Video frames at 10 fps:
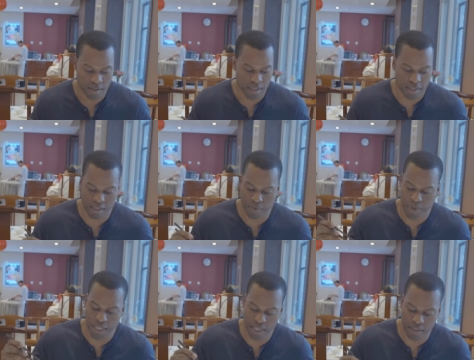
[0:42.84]
This is the
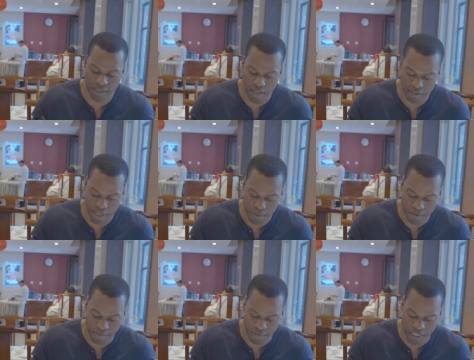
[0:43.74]
Peking duck that
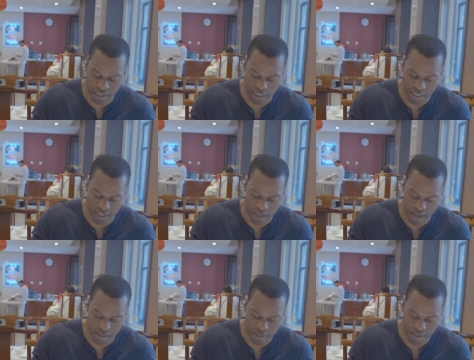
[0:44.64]
was freshly
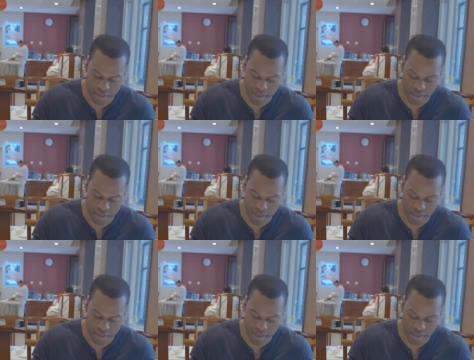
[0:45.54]
cut.